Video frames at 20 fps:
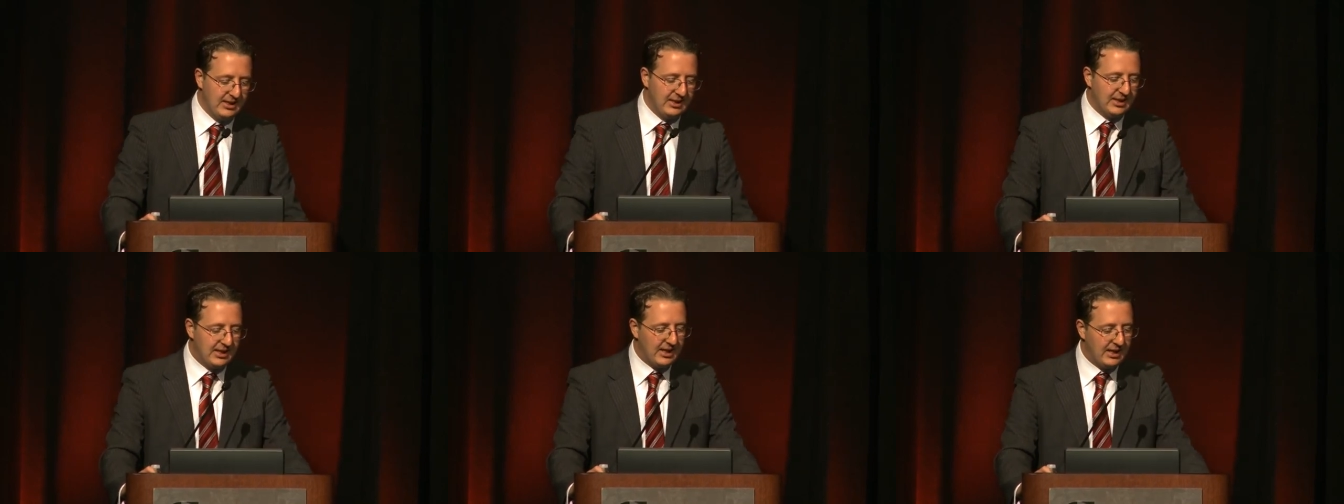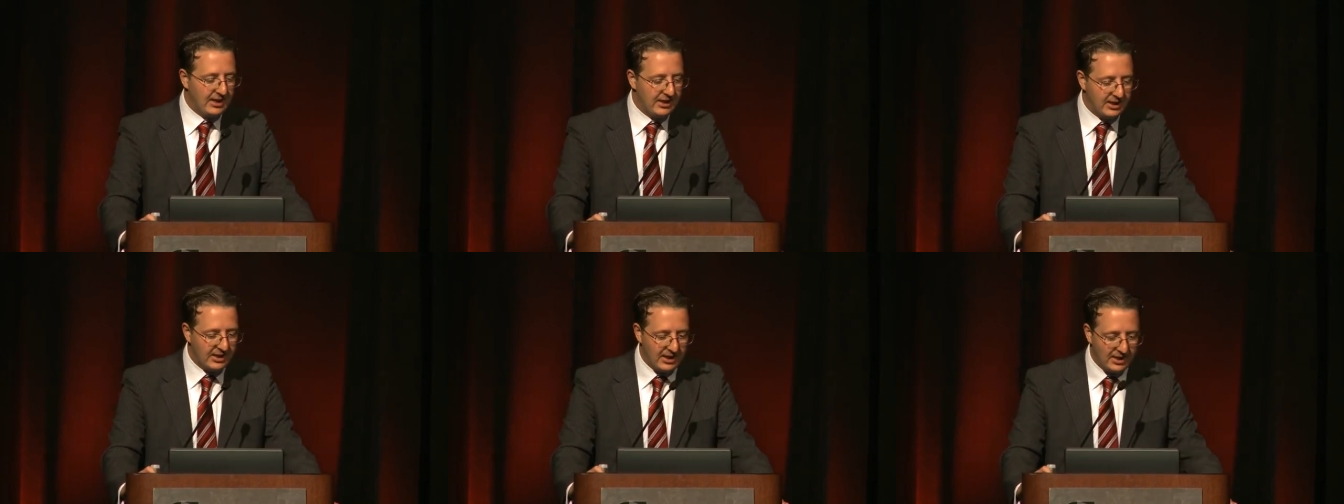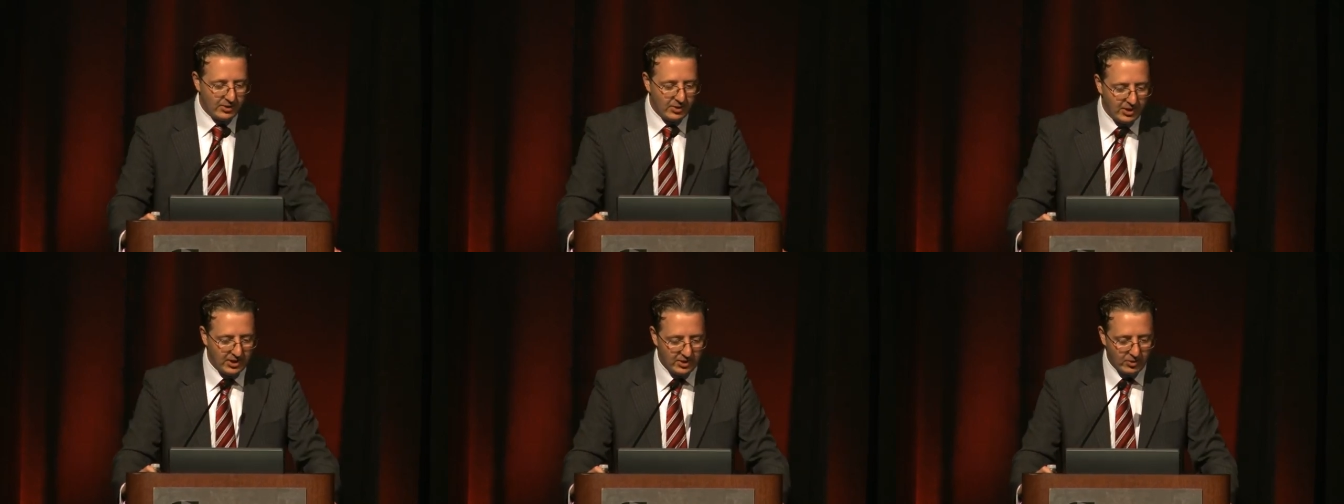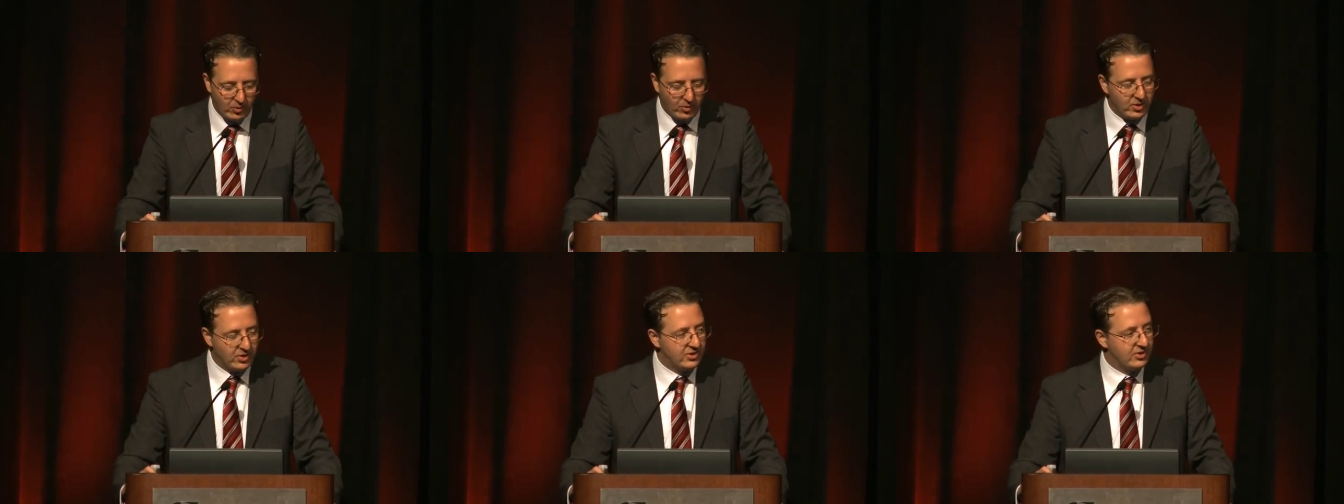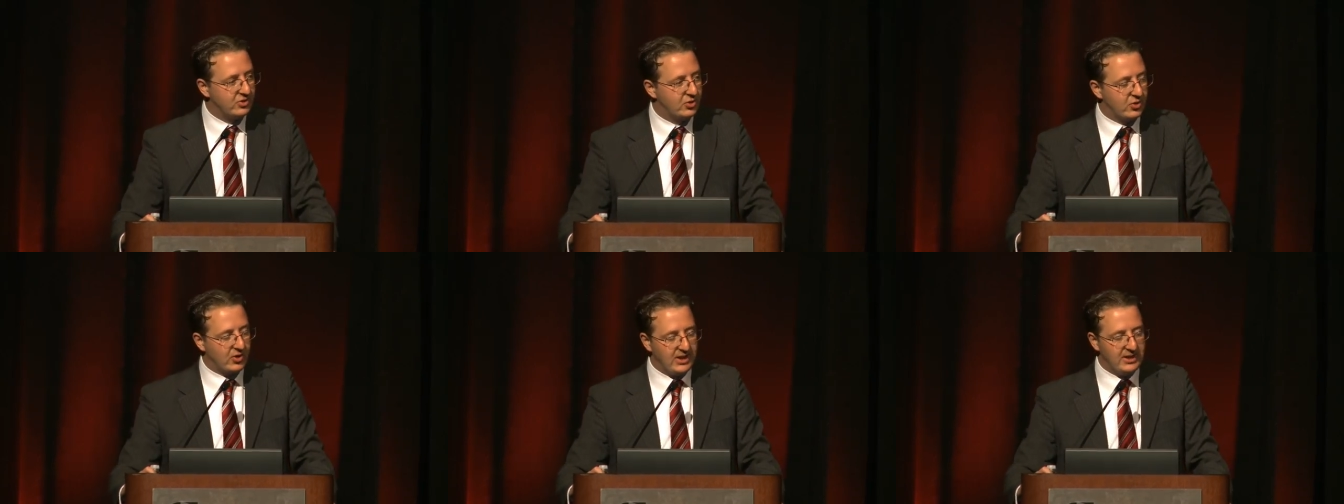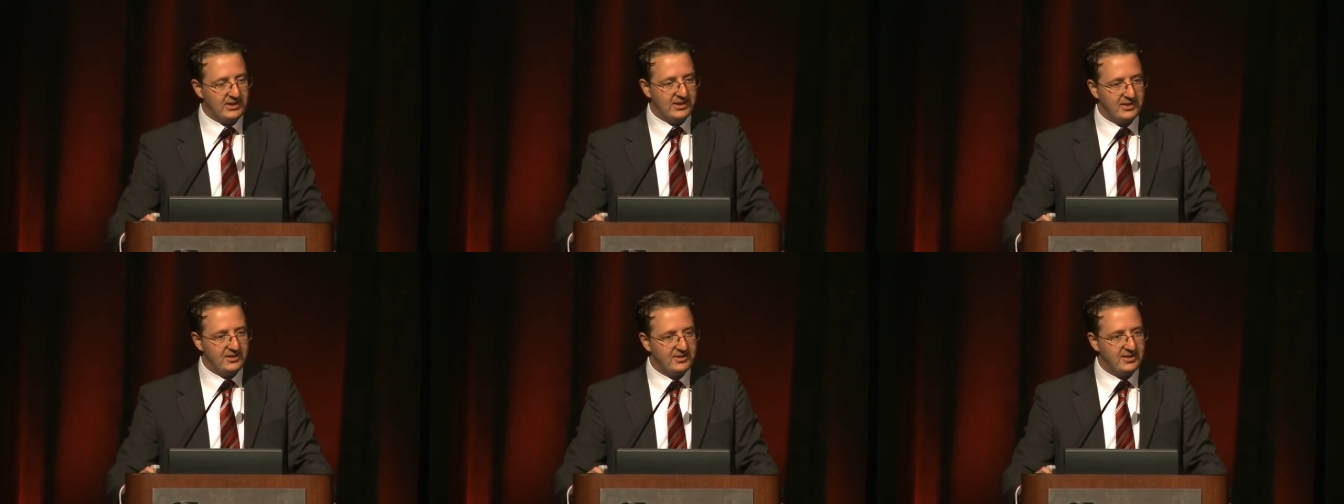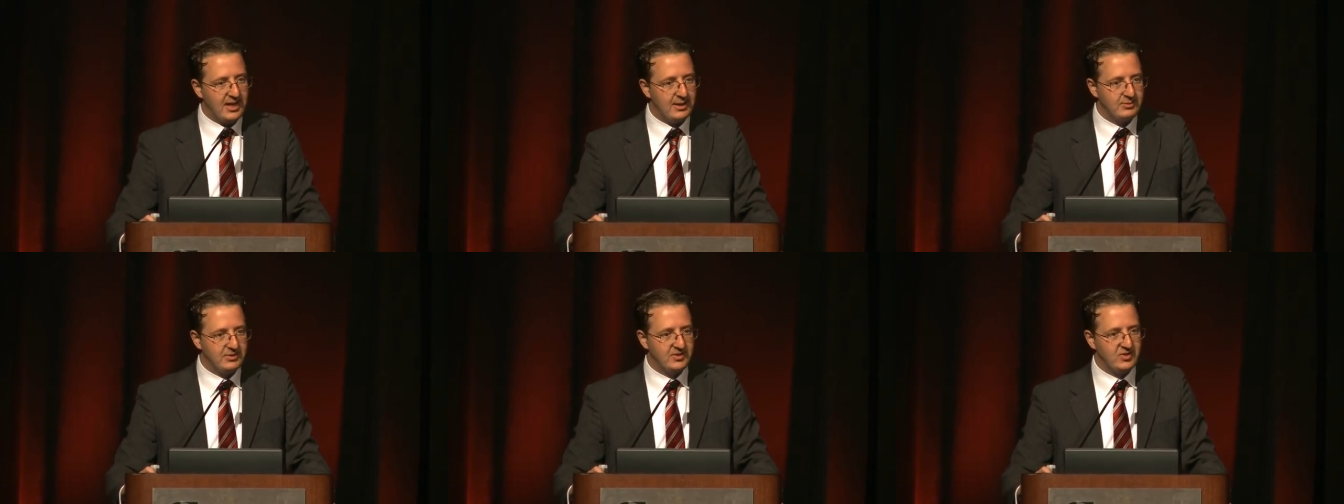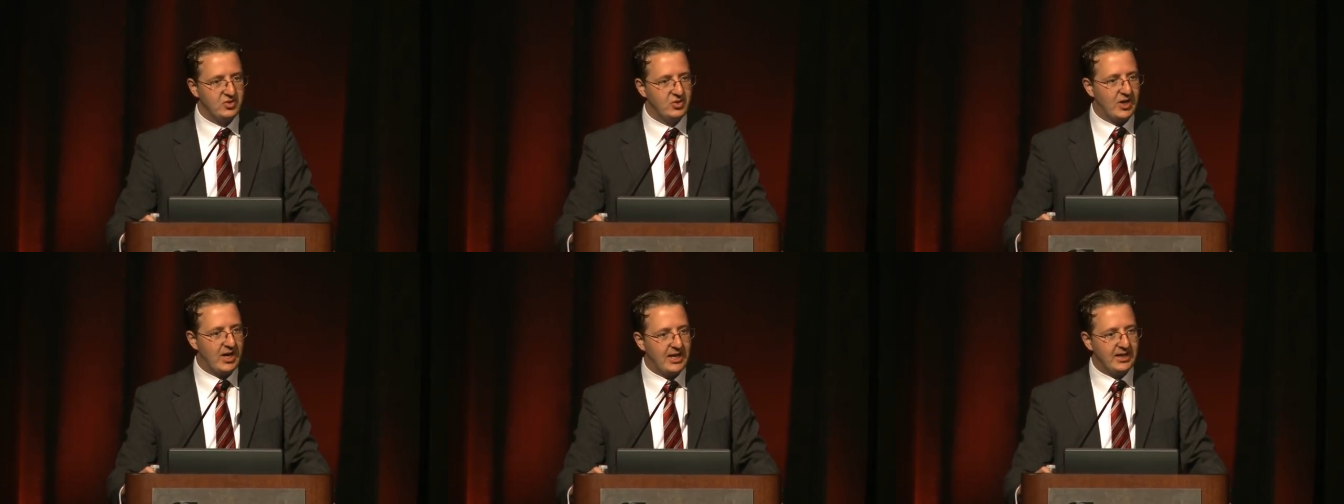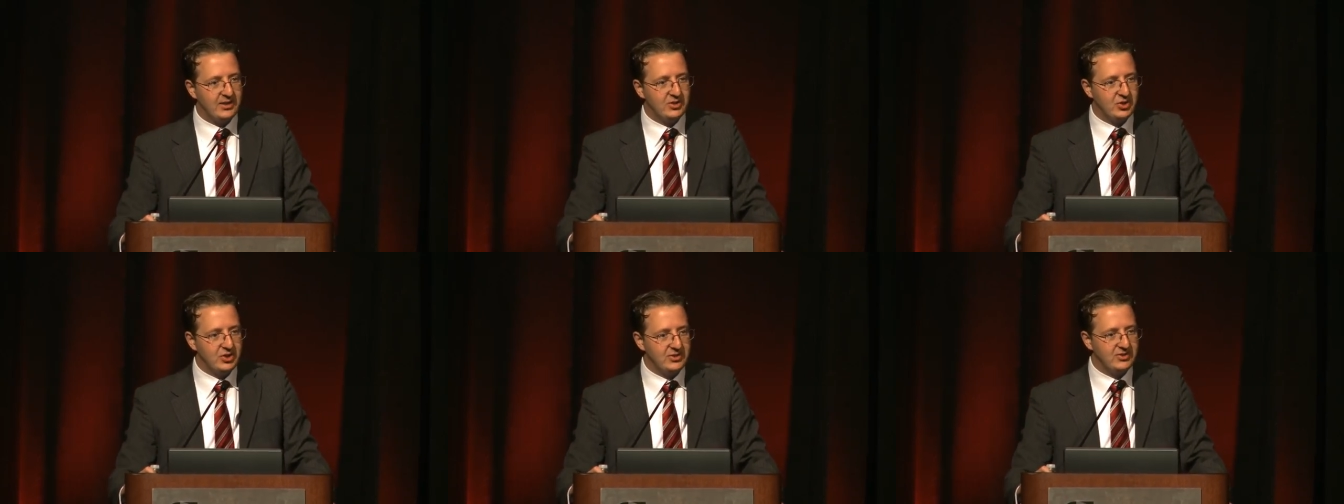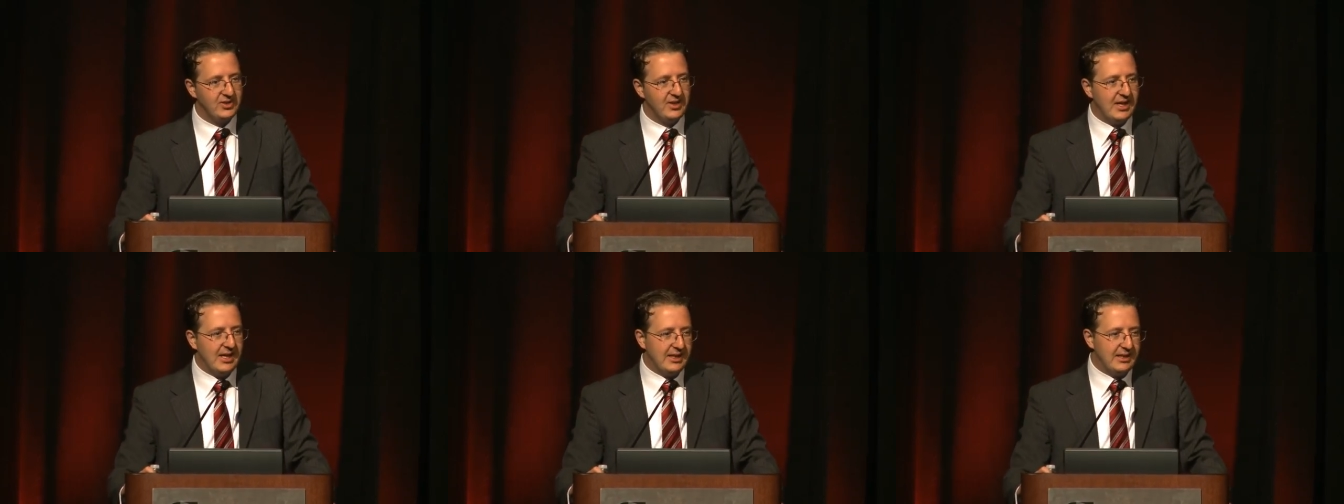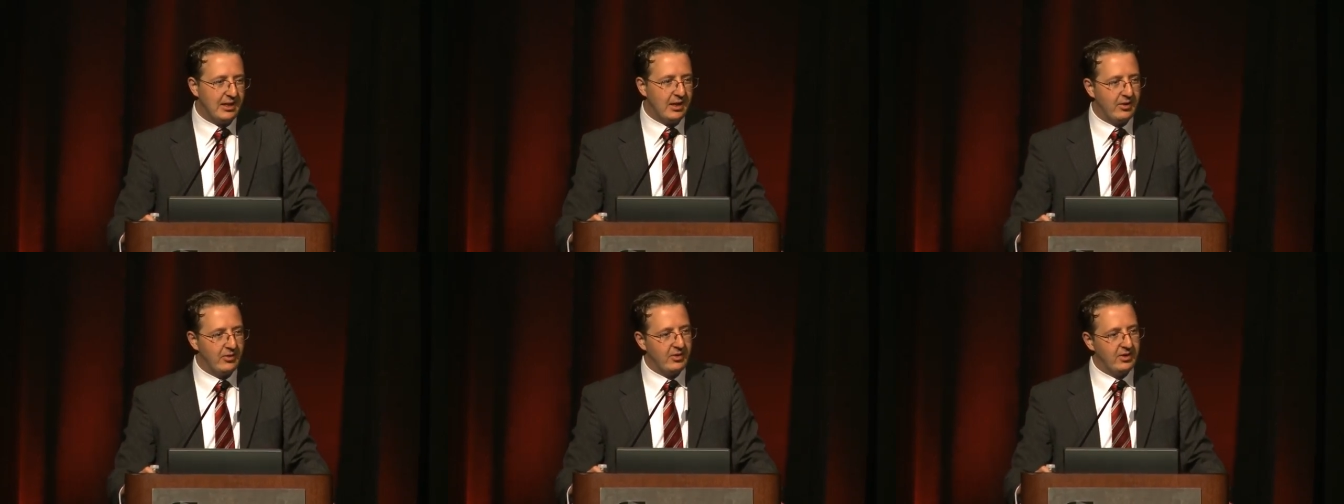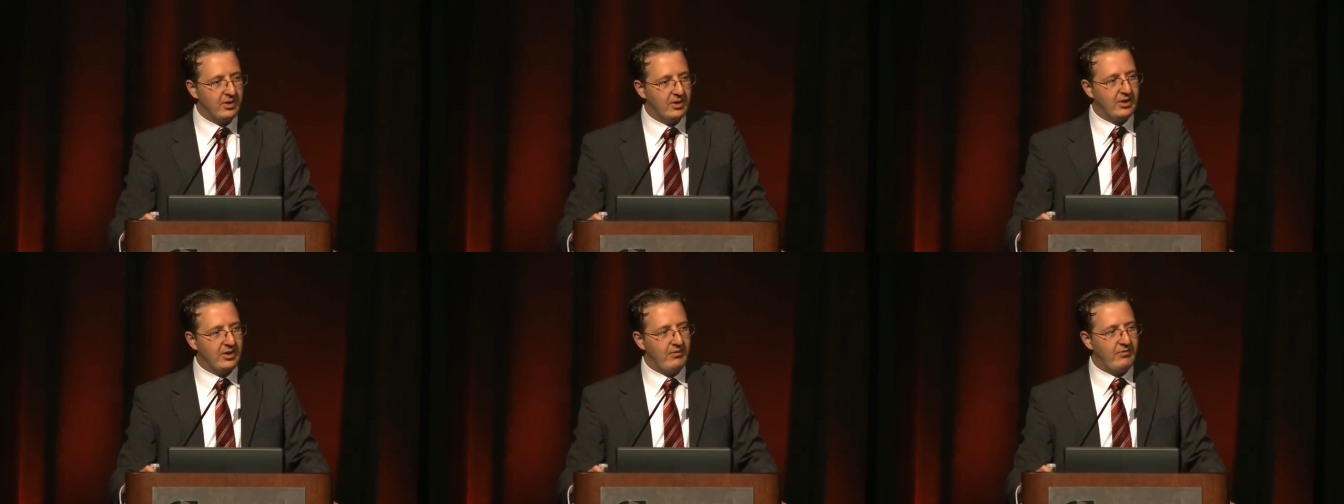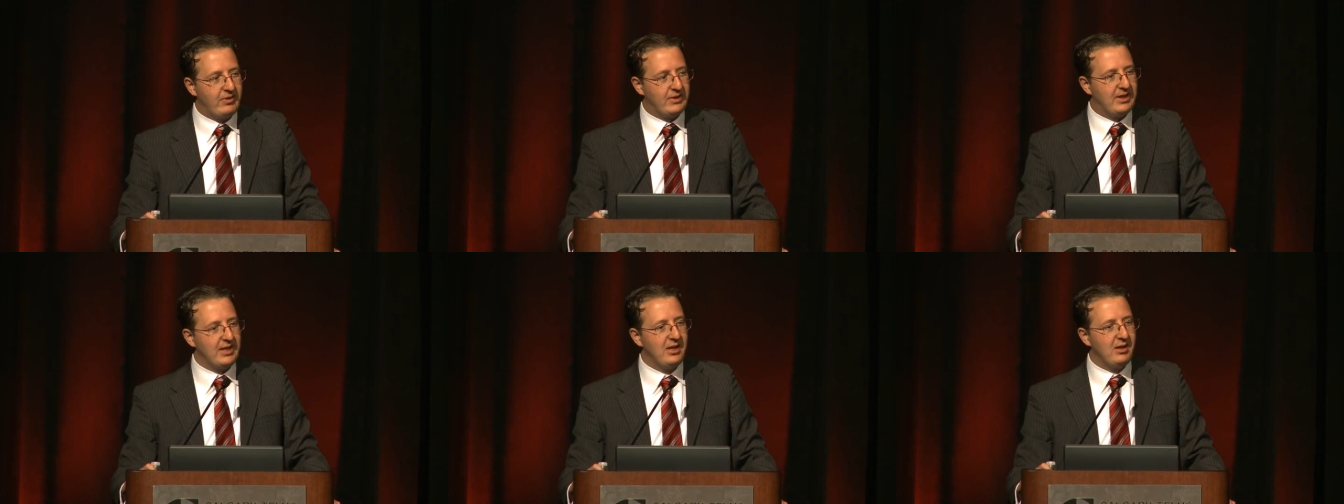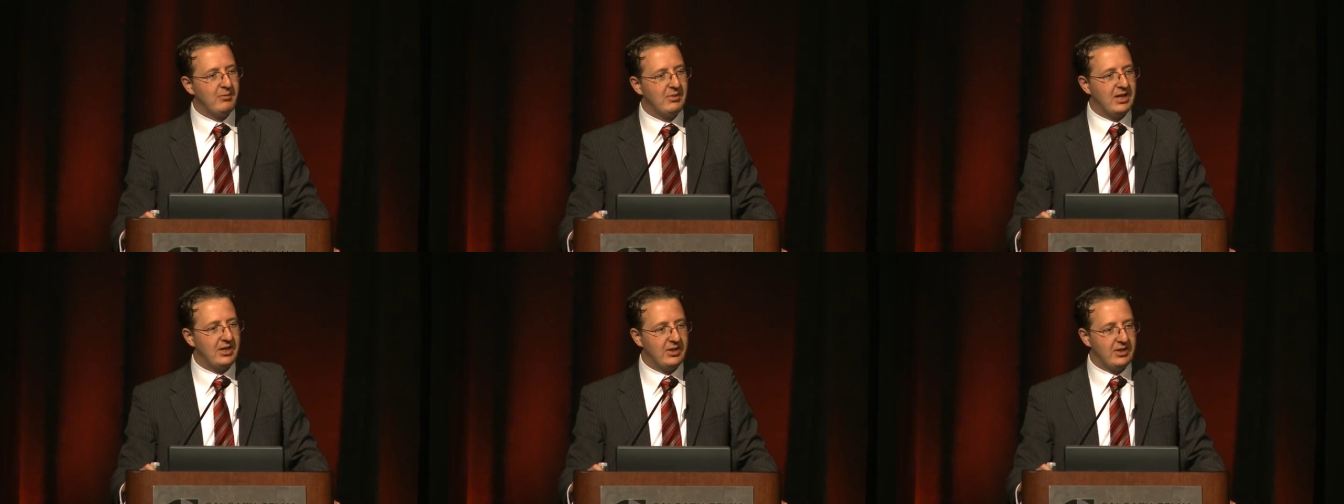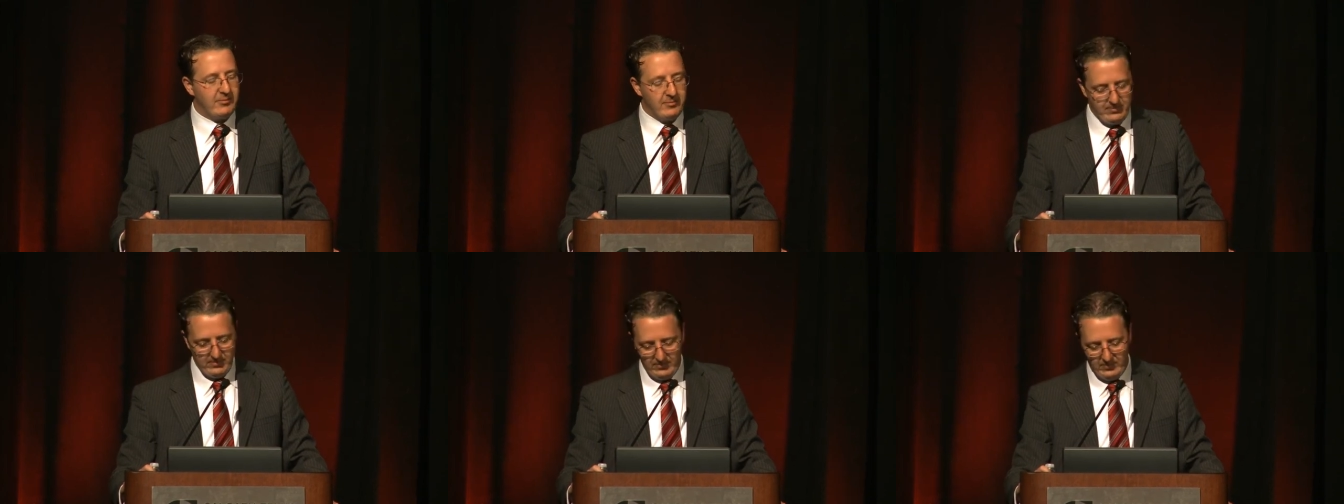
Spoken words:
in order to trade these types of strategies. Now, if you think about it,